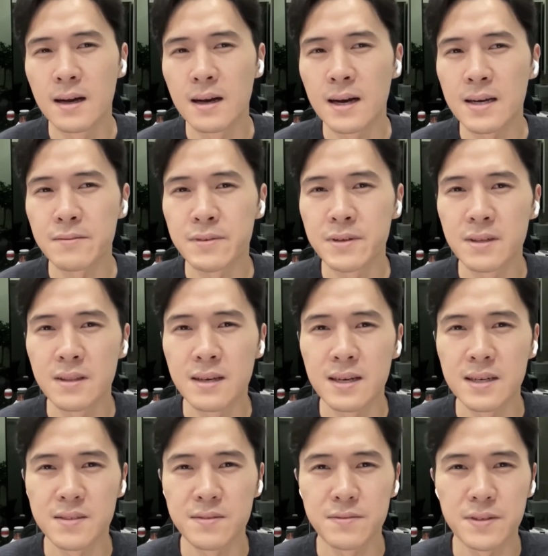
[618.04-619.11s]
I
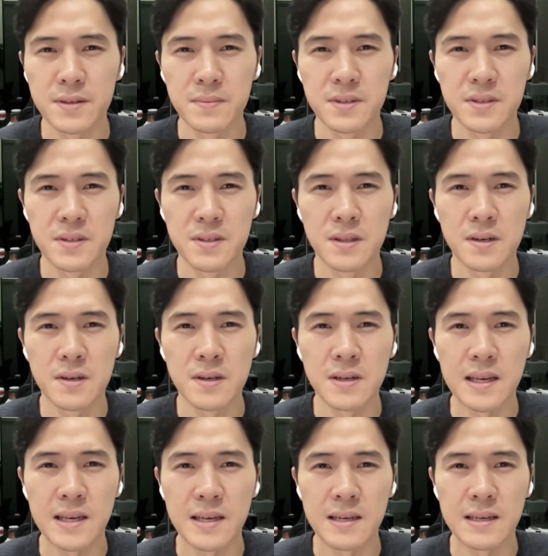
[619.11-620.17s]
realized from this
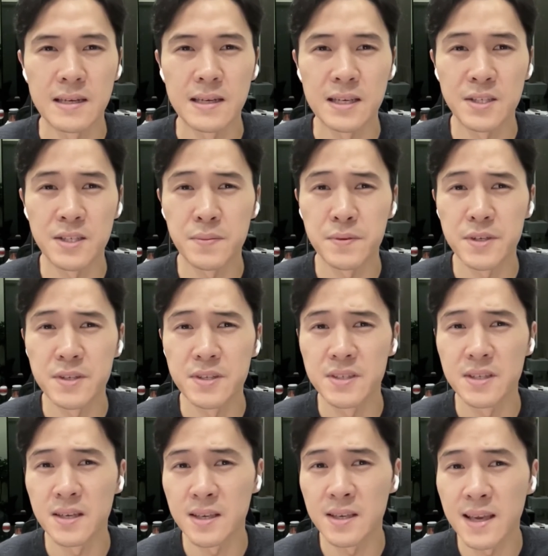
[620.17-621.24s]
learning
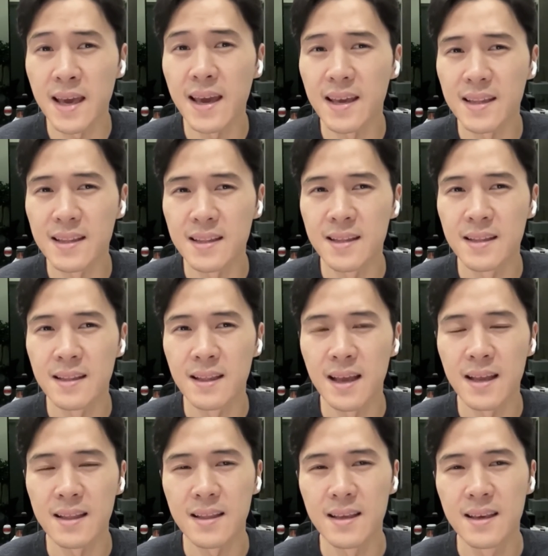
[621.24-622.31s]
experience again
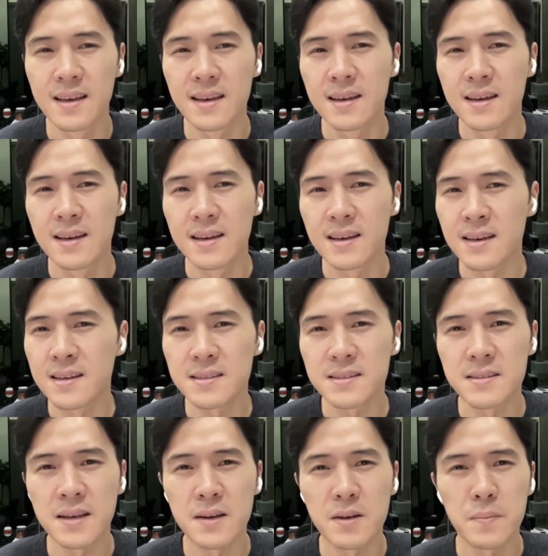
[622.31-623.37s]
that it
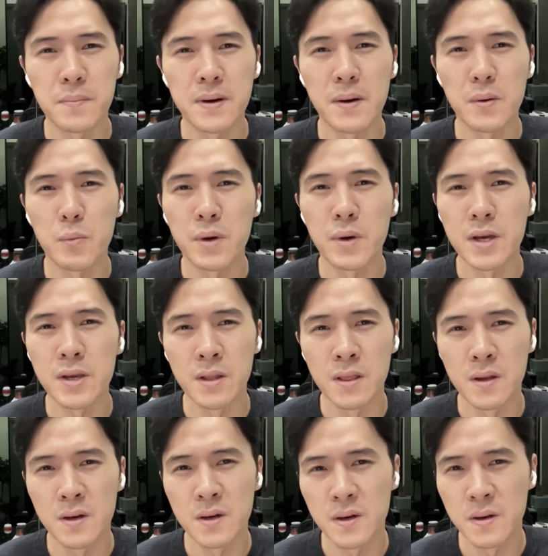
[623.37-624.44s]
is not about what you
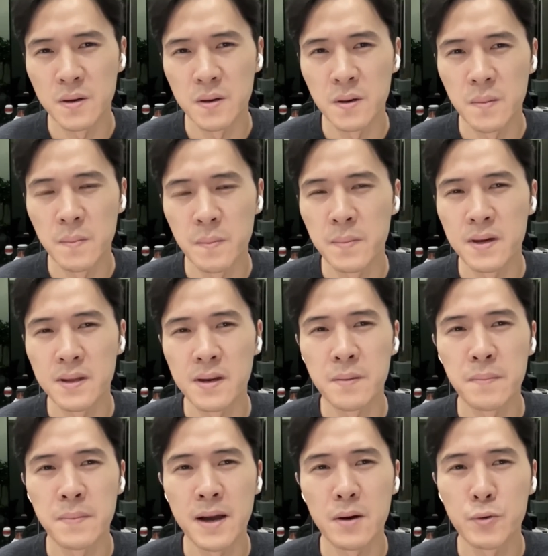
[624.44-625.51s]
learn, but
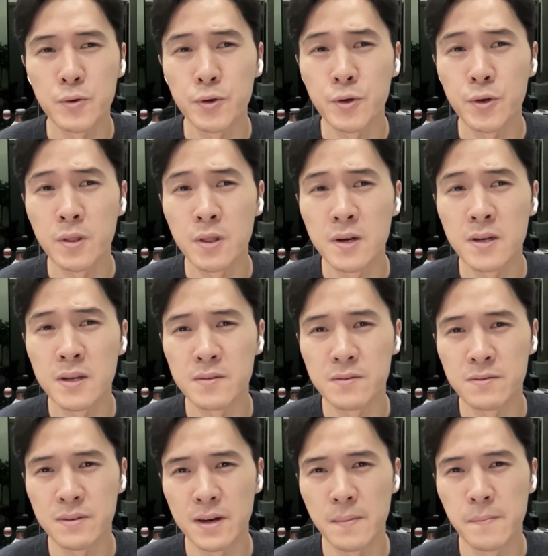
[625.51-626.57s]
about who you learn it
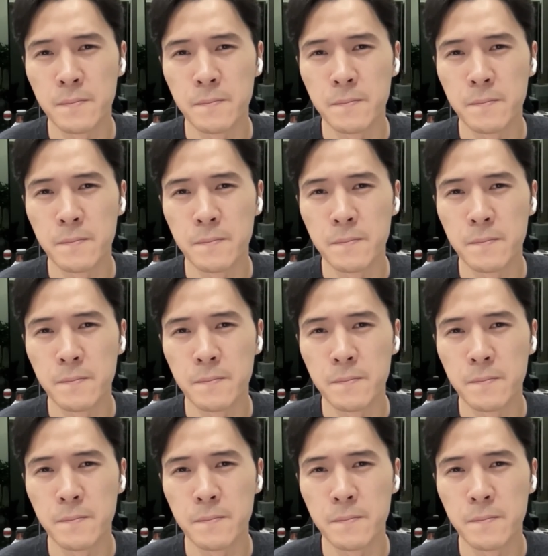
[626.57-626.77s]
from.